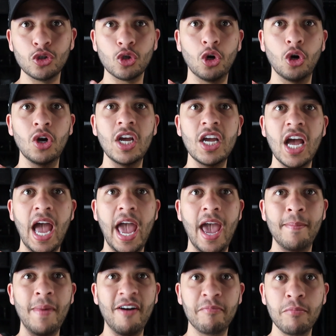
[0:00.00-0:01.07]
so
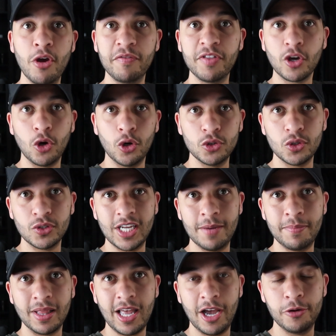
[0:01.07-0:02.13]
um, I've moved the console
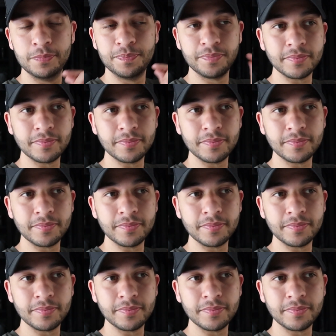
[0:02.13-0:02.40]
table out.